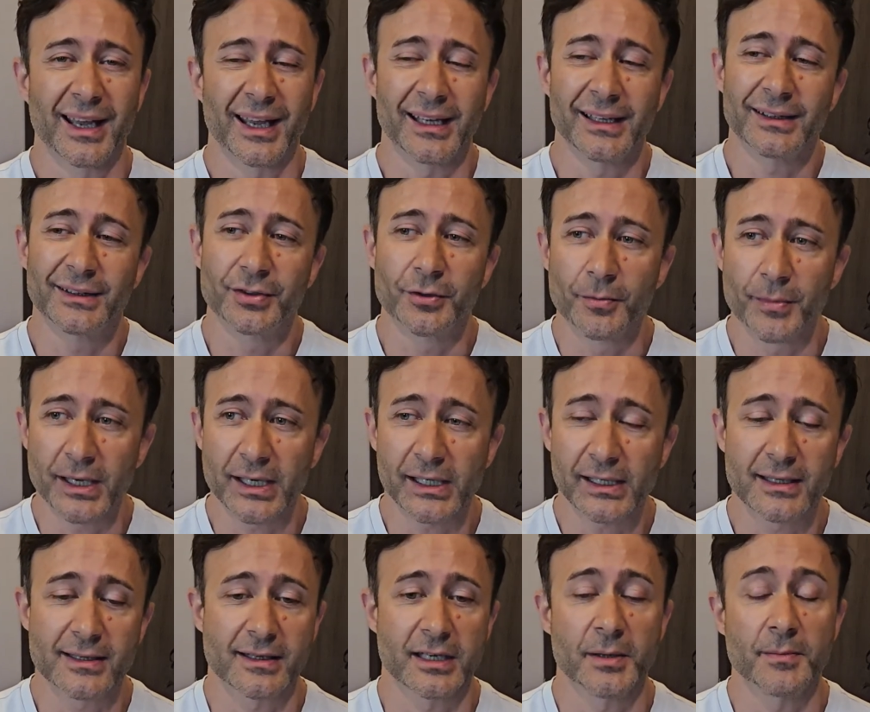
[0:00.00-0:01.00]
And to
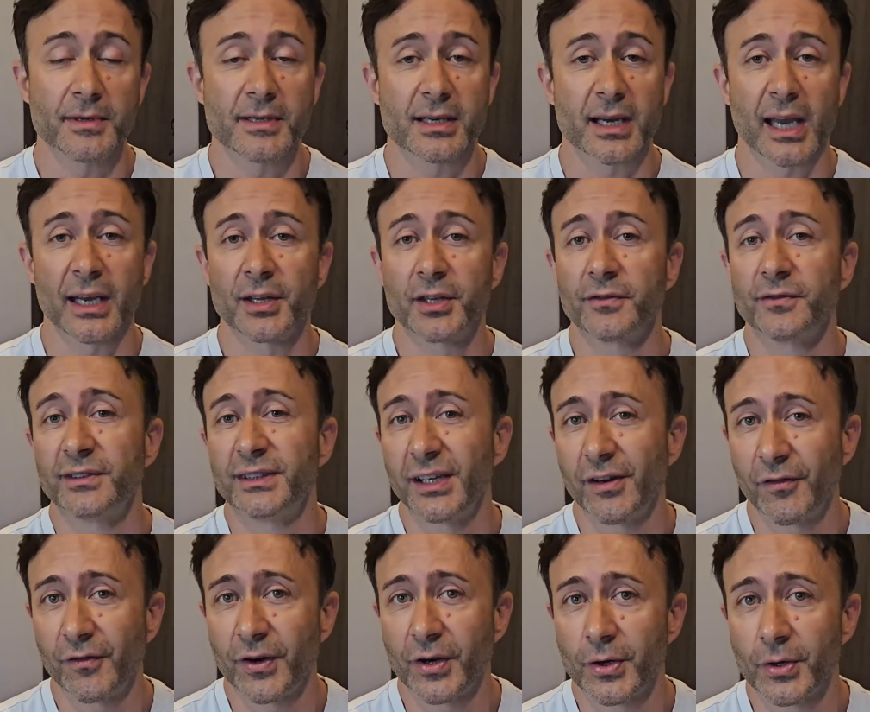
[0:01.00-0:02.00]
me, it seems kind of
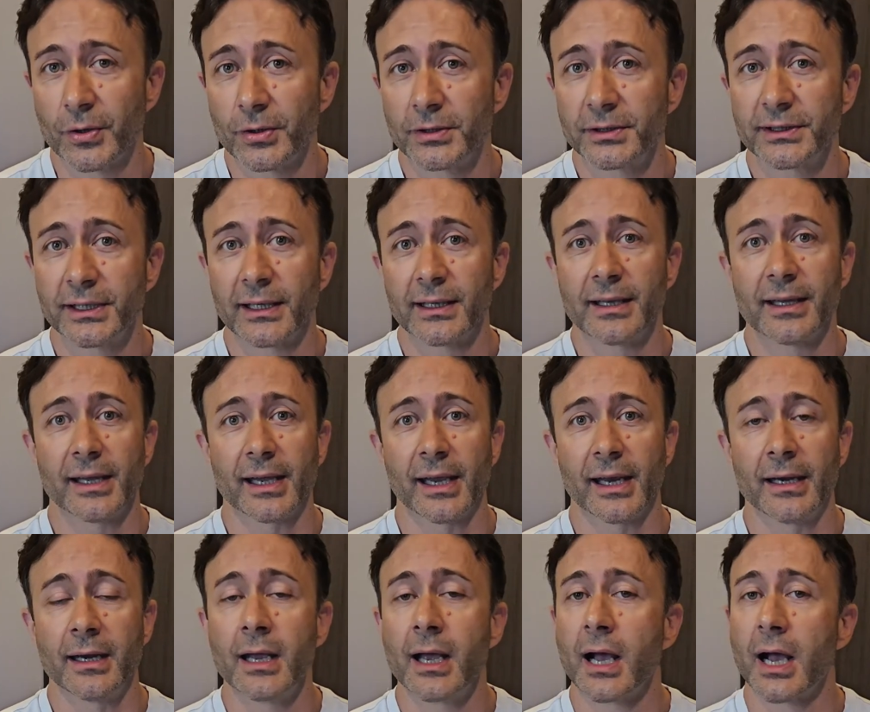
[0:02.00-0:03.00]
difficult that
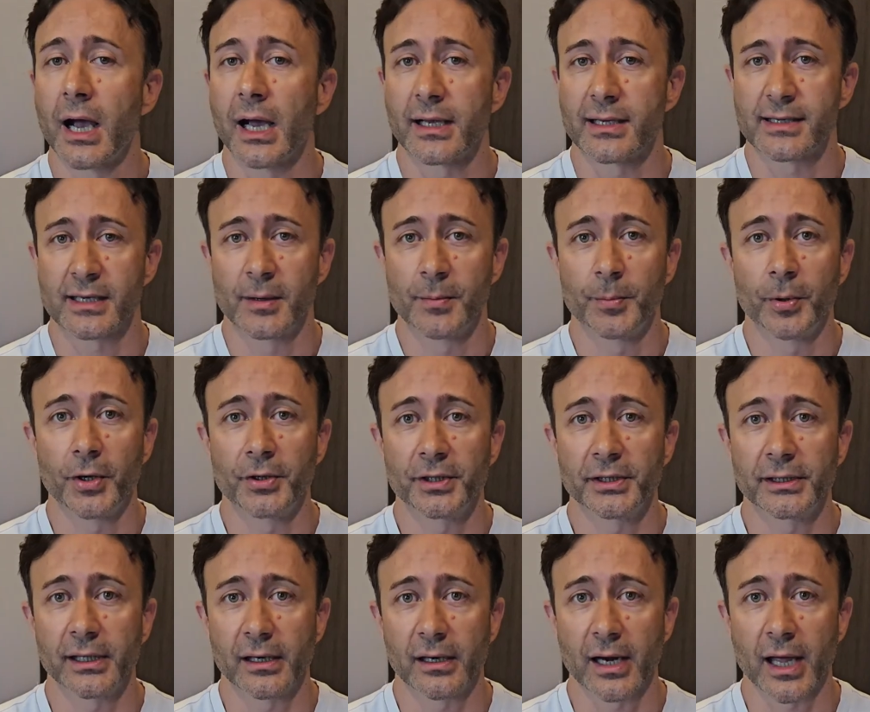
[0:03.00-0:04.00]
then, at some point
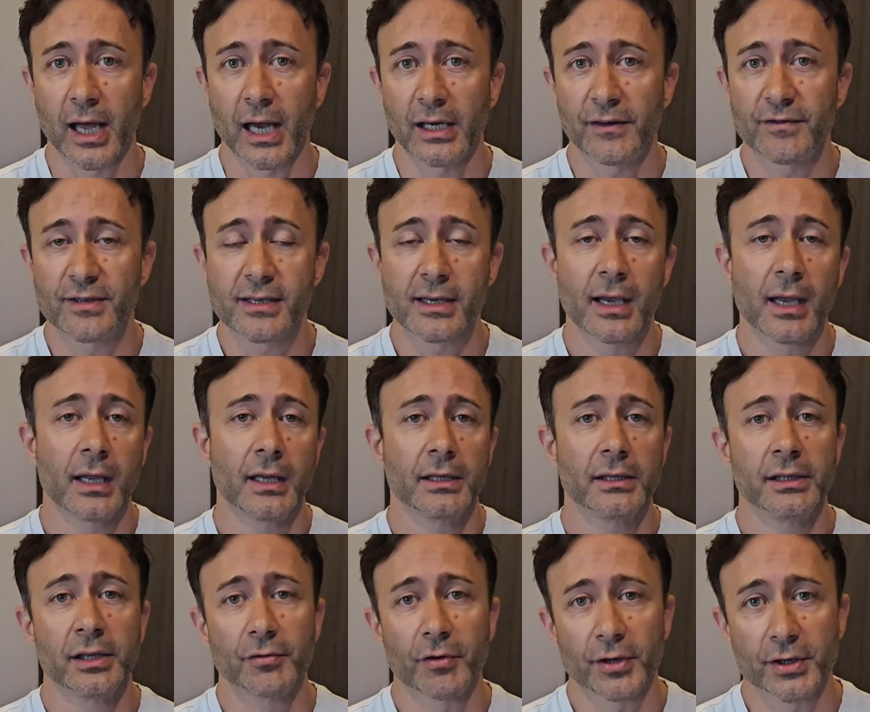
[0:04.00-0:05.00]
in their lives,
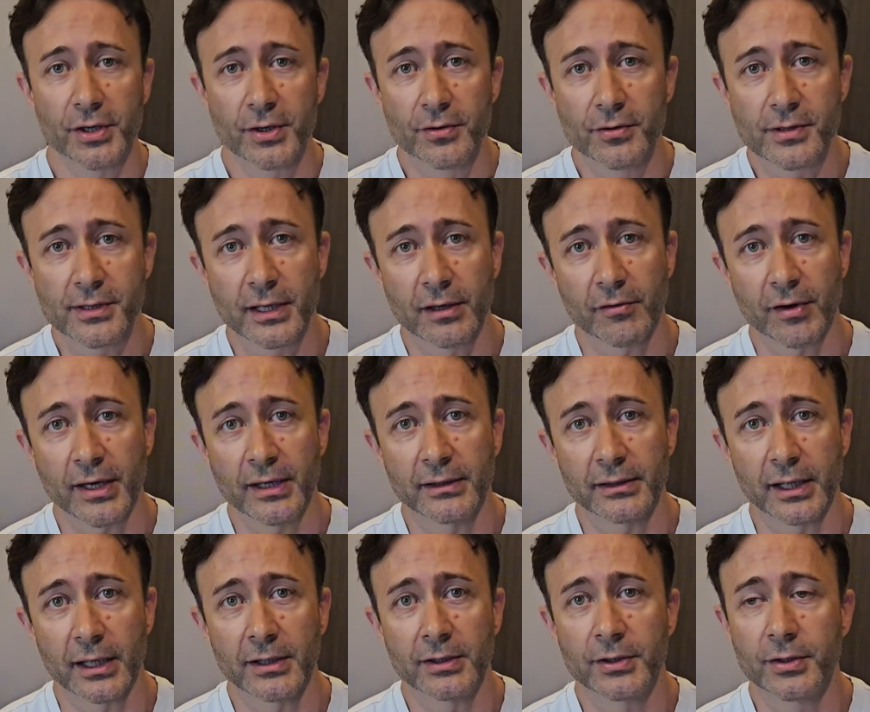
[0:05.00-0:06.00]
they reduce their
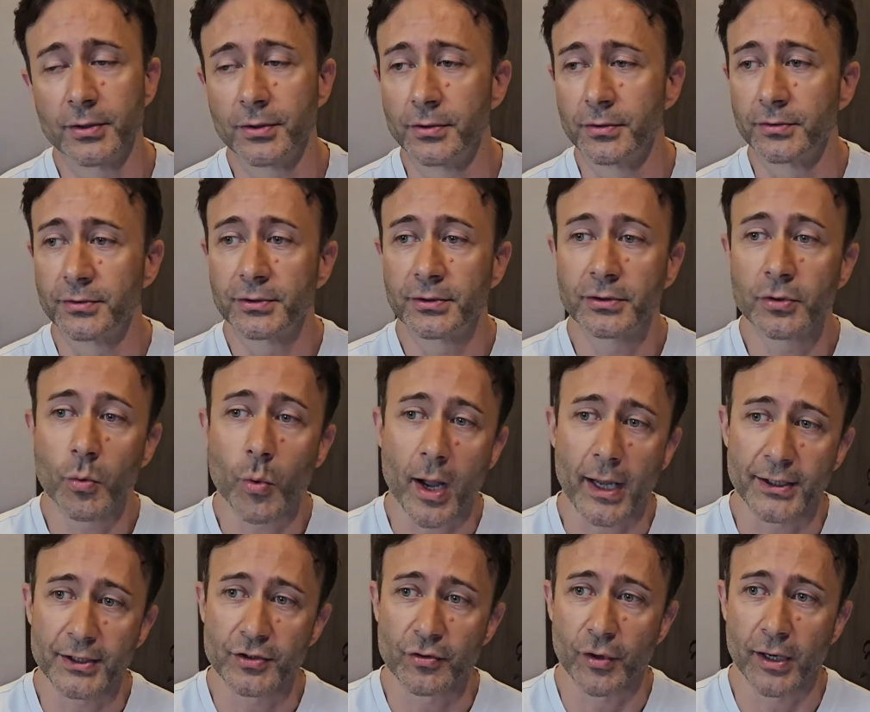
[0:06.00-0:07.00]
intake to
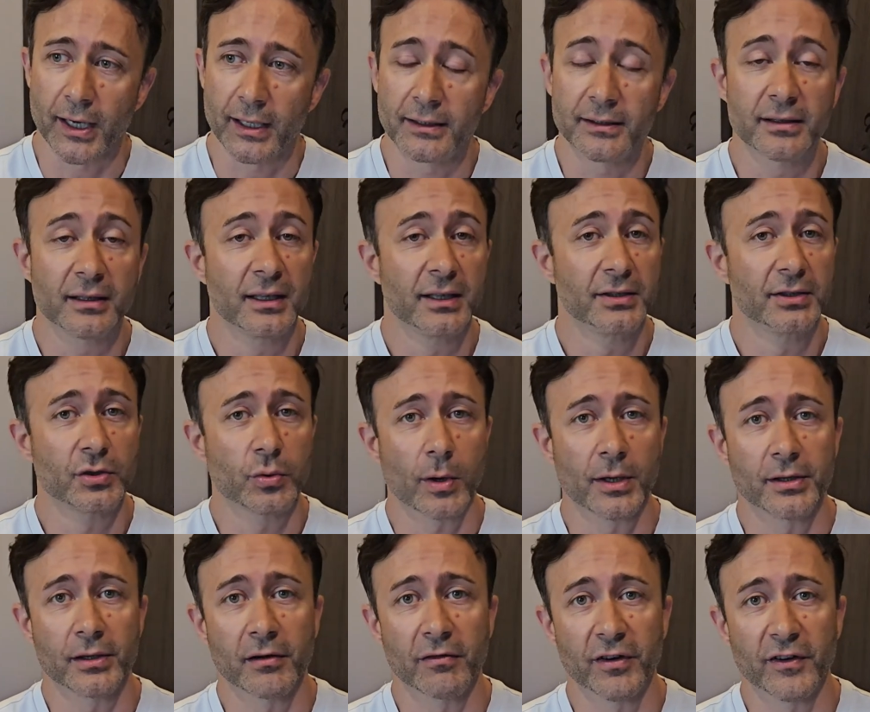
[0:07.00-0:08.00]
200,
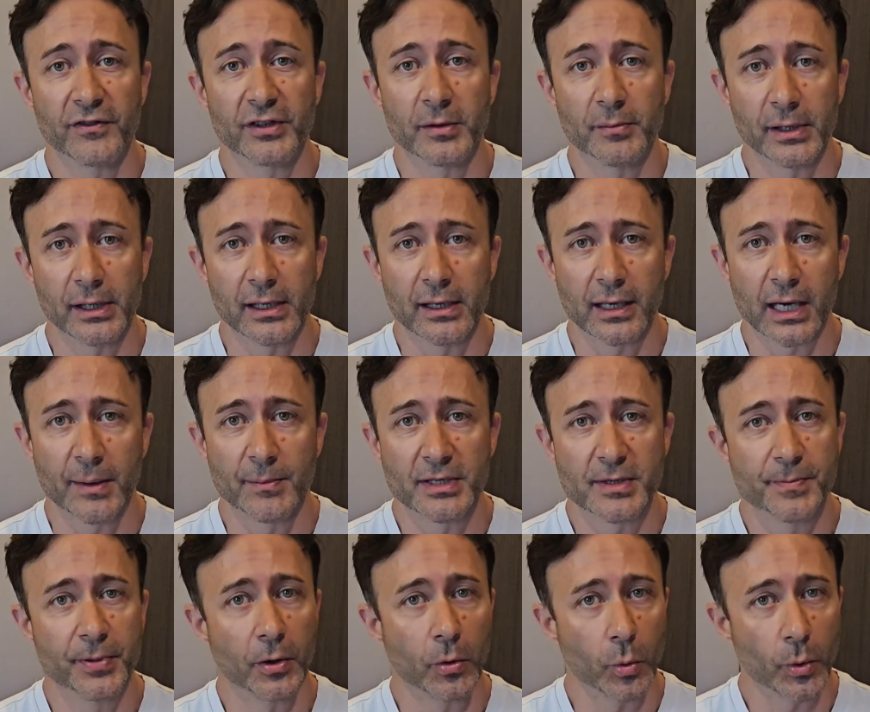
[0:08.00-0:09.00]
250
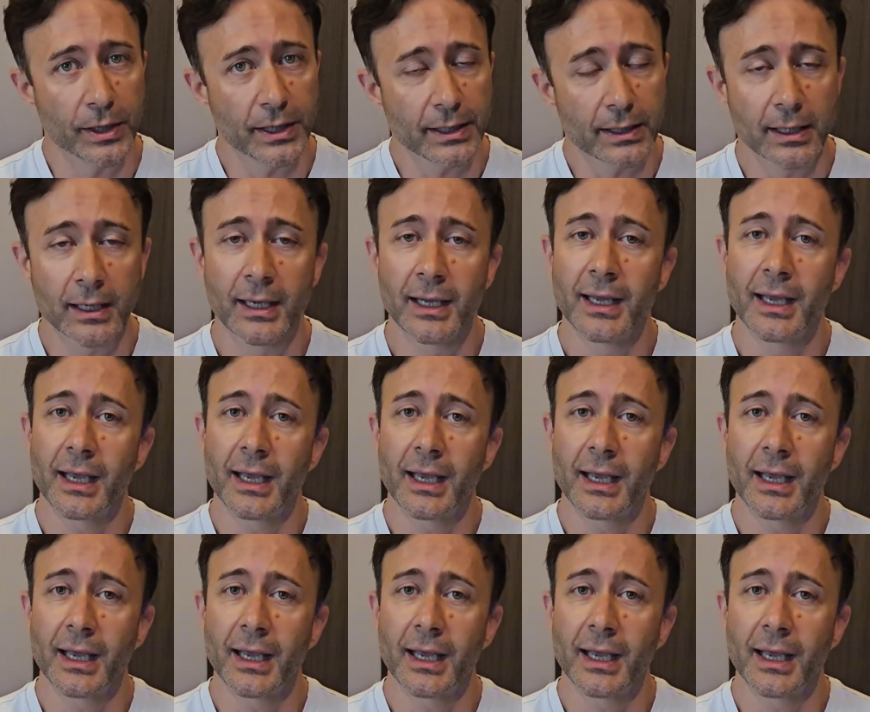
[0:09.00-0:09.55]
milligrams per week,